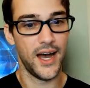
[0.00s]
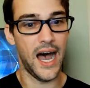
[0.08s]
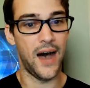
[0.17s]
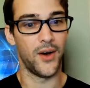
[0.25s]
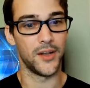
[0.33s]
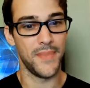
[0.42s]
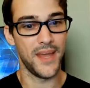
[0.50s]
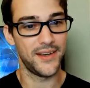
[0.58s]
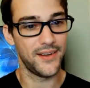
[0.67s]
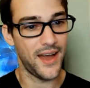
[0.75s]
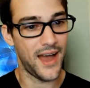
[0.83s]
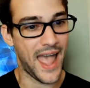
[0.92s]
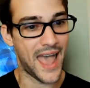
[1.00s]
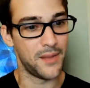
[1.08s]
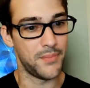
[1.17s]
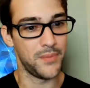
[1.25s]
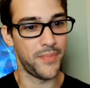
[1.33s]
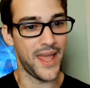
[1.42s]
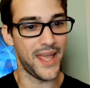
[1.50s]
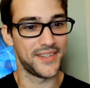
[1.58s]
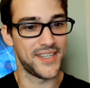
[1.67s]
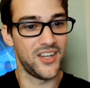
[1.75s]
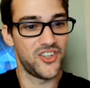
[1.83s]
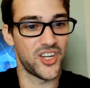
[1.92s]
I'll admit I hadn't been paying
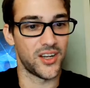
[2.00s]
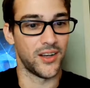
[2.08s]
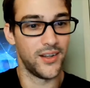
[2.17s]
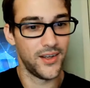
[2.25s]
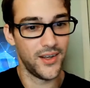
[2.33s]
attention.